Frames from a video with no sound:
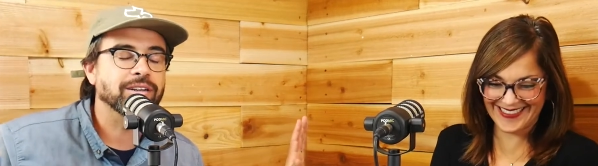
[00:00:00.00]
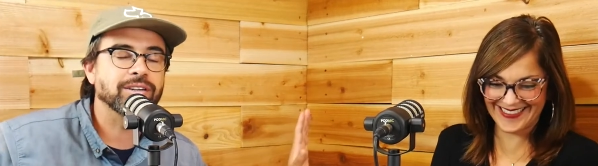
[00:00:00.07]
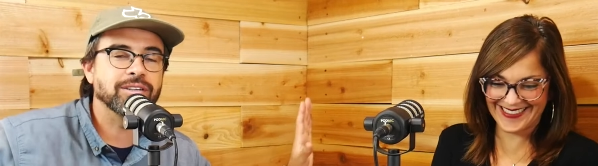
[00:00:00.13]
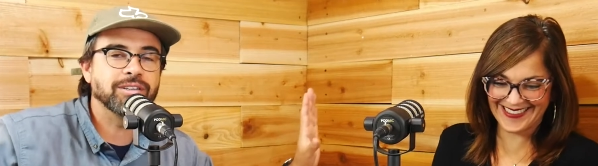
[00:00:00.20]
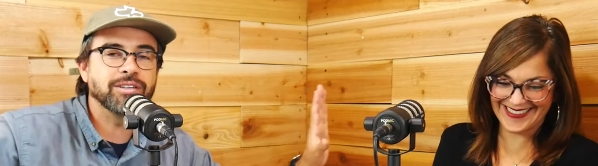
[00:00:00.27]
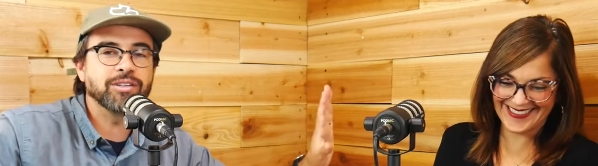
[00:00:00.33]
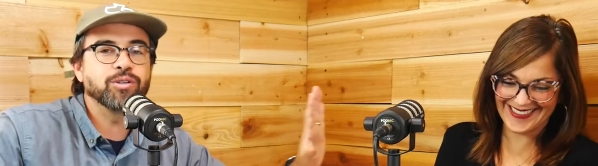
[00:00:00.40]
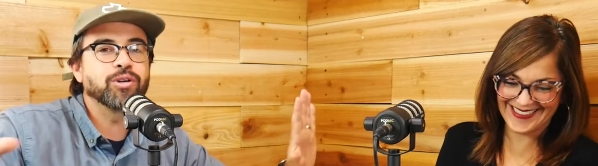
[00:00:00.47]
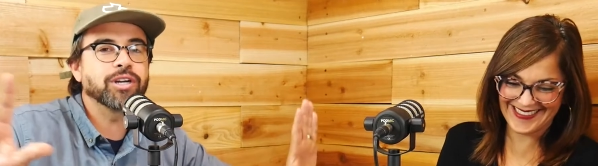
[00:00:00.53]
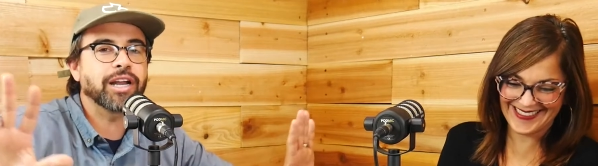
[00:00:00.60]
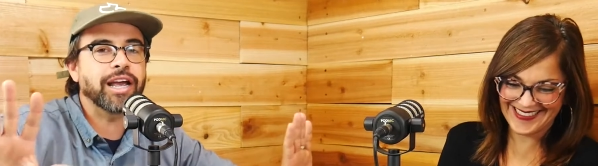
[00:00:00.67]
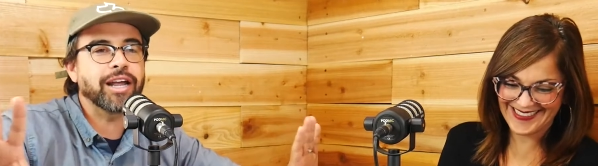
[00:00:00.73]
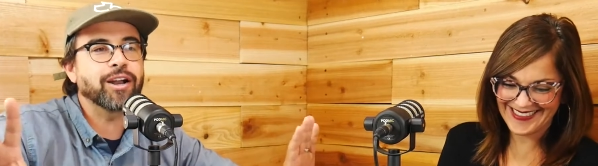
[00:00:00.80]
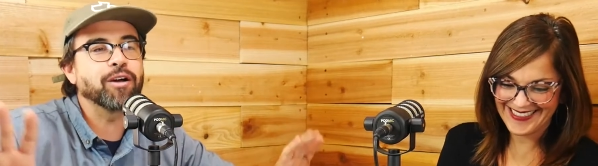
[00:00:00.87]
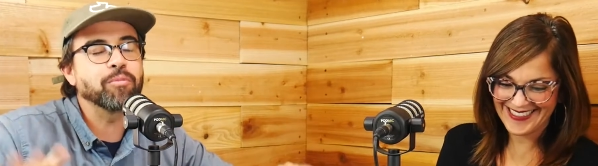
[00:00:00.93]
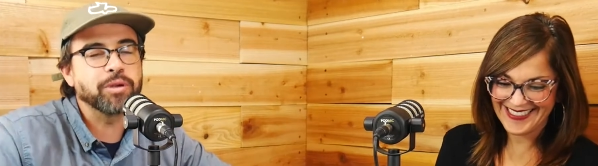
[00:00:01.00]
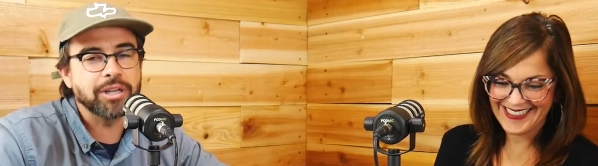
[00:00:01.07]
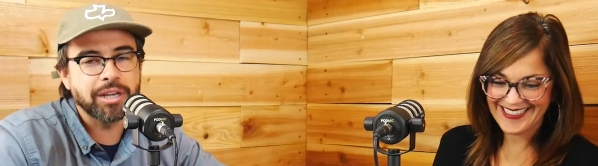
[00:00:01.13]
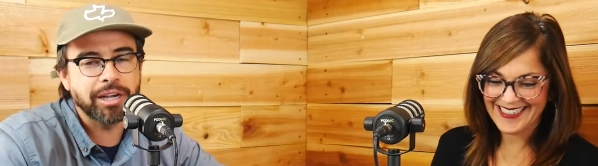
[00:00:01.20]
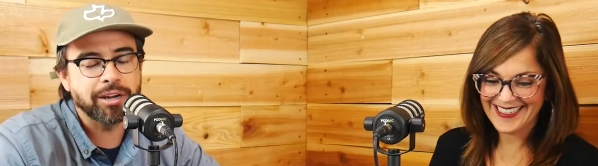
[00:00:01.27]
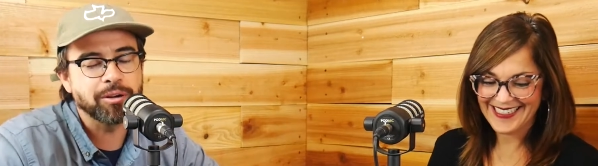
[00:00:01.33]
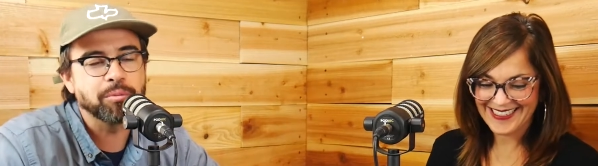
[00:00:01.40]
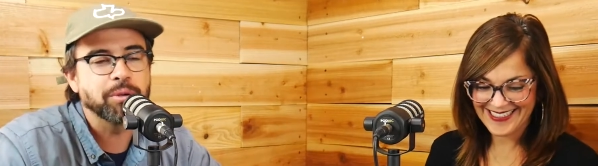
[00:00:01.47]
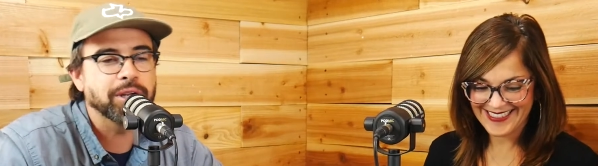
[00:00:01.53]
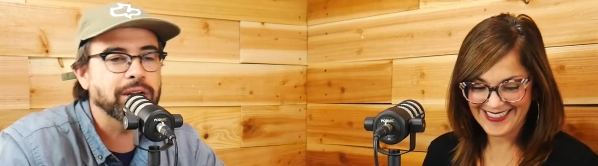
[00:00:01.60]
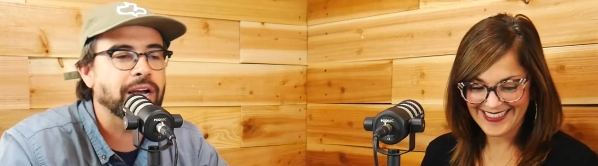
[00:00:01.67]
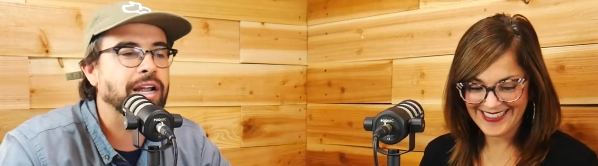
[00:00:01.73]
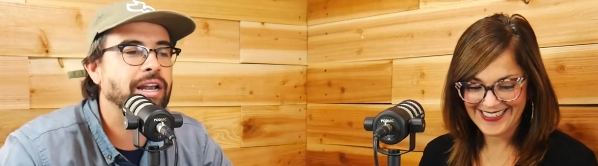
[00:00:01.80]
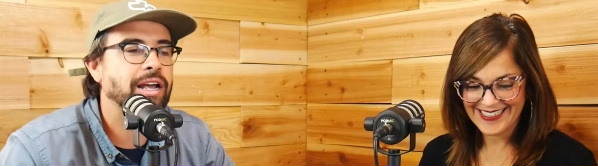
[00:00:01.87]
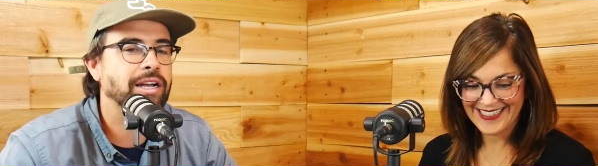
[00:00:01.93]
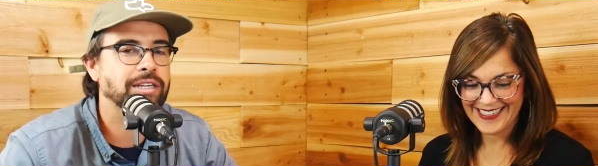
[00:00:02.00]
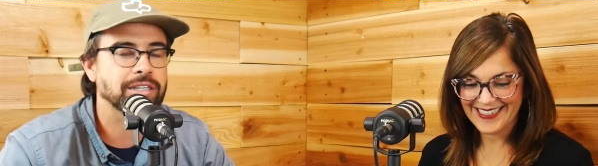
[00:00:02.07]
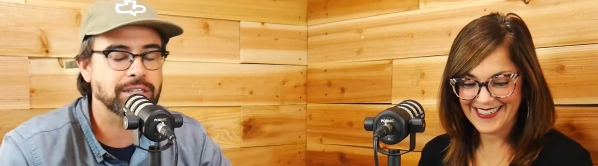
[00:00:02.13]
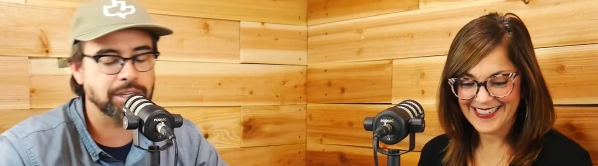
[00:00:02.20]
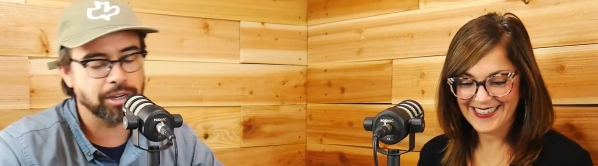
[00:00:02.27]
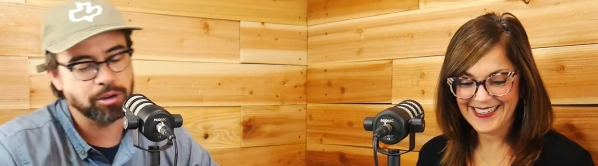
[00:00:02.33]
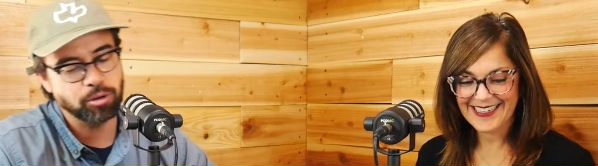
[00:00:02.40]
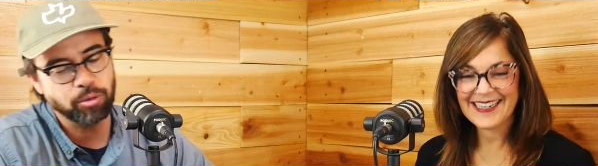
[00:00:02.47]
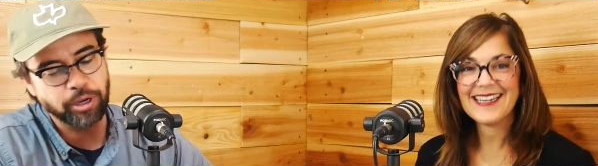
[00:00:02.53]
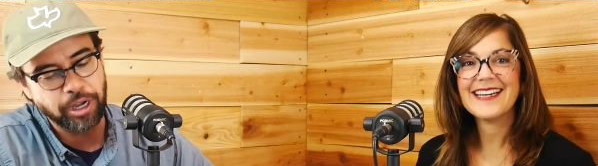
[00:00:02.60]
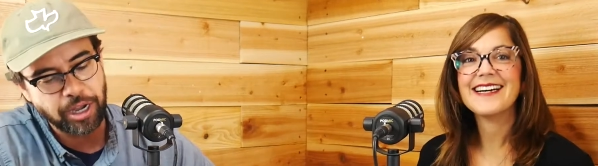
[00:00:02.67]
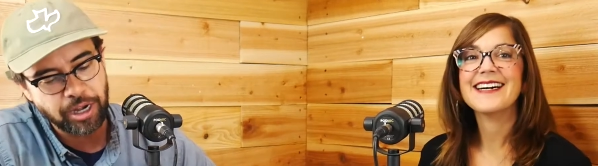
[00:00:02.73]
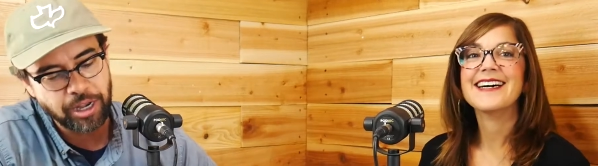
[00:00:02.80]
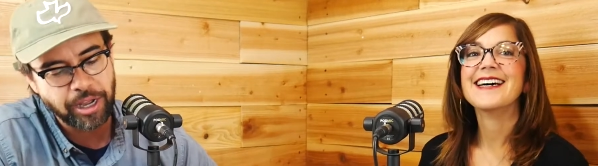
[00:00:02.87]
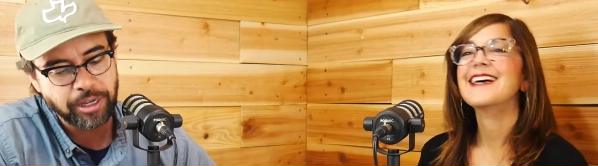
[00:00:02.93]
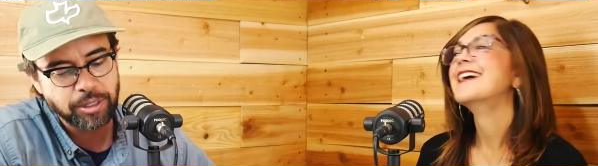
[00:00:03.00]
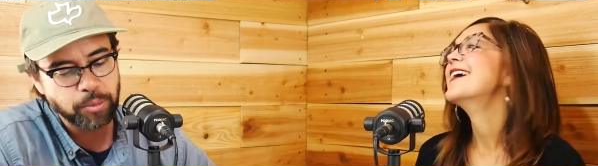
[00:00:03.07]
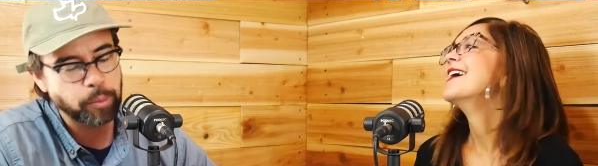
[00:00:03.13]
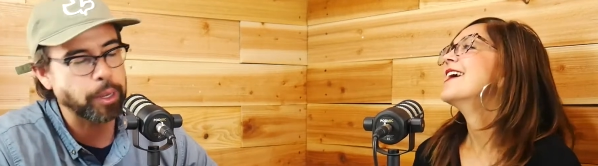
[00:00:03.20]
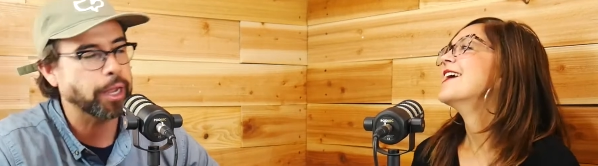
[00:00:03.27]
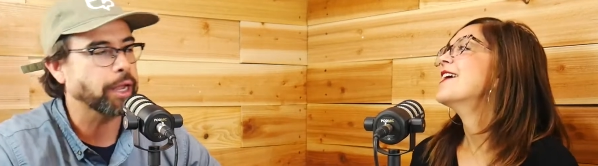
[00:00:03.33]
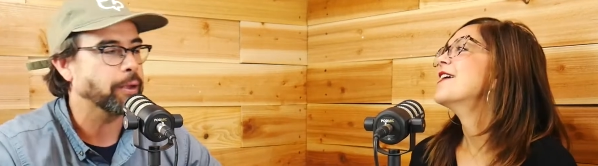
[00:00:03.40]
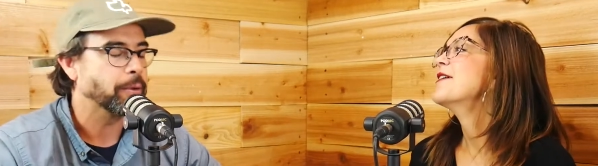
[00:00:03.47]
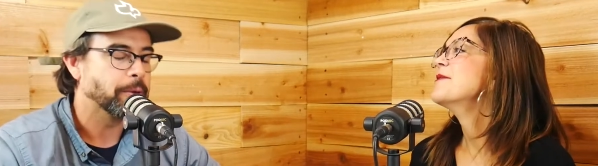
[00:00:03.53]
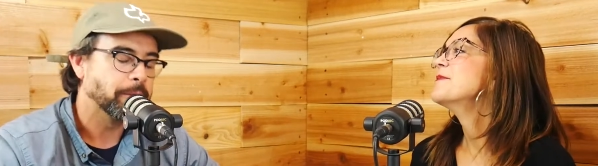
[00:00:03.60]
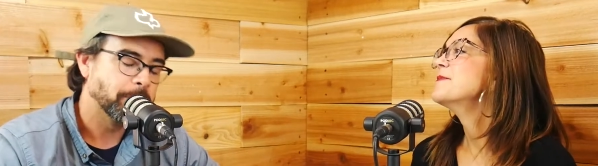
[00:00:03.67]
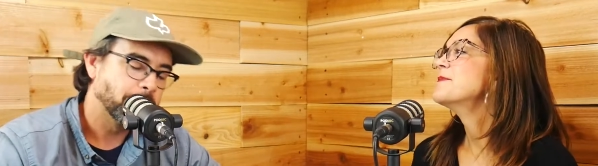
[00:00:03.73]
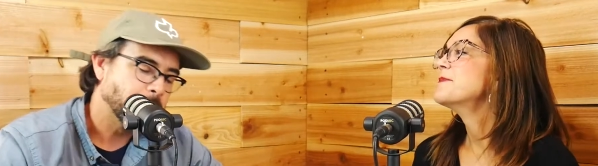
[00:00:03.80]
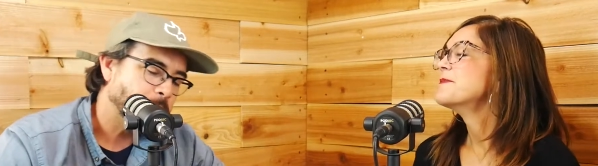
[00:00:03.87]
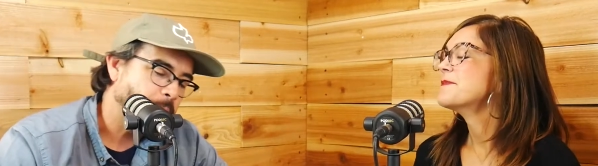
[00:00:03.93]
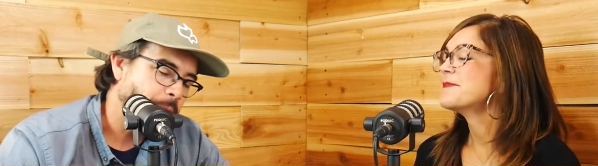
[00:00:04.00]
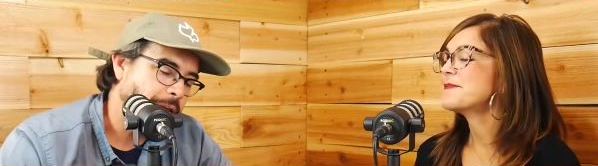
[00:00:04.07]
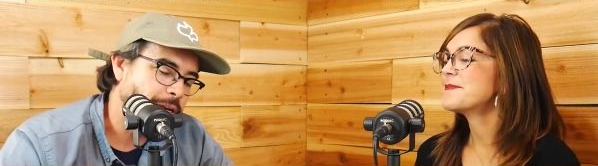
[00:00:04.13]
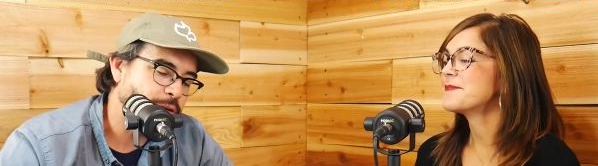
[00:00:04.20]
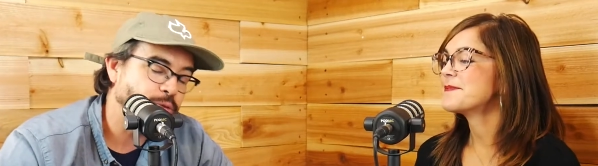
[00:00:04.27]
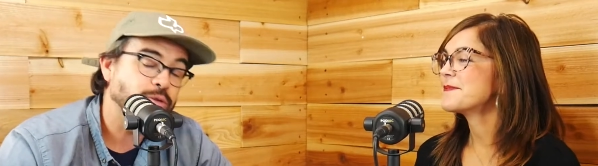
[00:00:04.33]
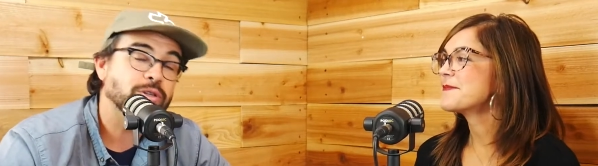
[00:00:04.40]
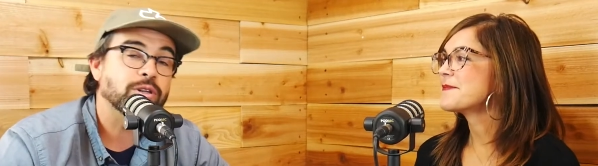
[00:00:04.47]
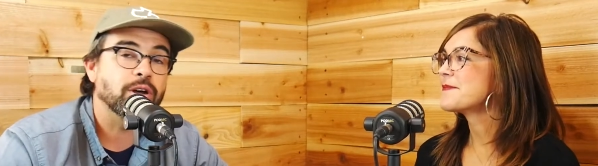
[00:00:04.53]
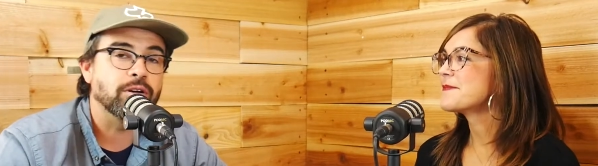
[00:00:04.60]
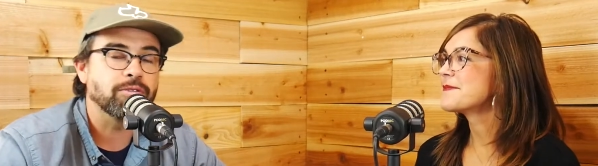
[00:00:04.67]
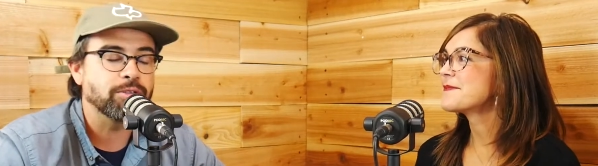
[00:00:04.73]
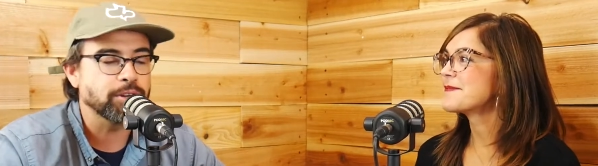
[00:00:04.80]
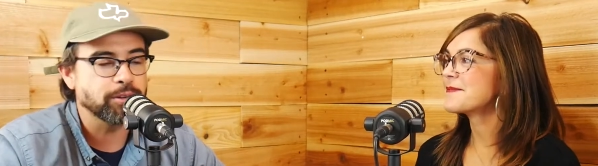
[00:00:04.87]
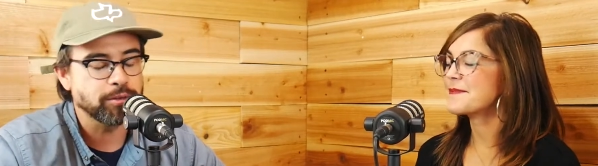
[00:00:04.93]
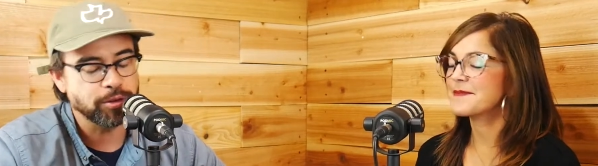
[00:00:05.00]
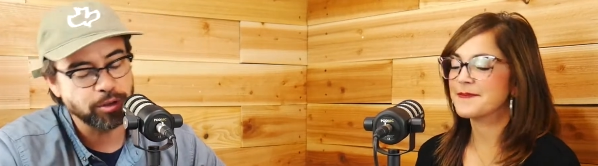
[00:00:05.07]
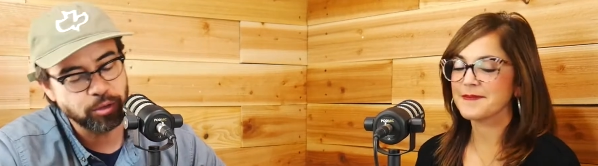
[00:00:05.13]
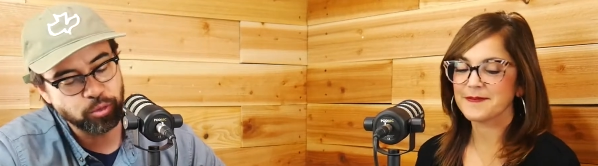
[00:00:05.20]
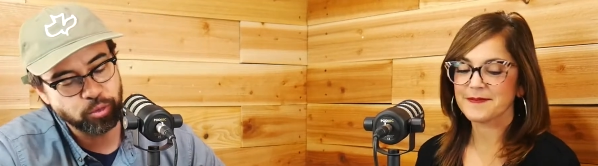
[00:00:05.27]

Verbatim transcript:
Speaker 1: you, you could hate on me later, man. I like to decorate. I like to paint and do stuff, and you